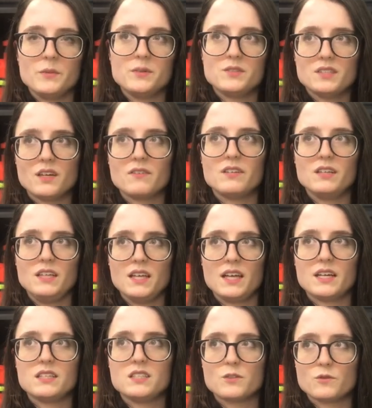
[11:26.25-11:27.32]
But it was definitely
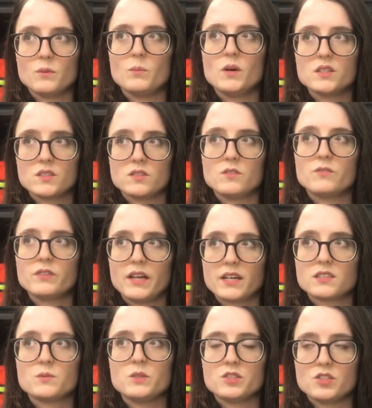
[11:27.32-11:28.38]
like a different muscle to
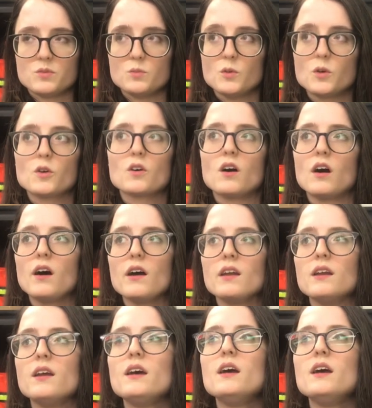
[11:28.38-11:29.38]
flex, which is more on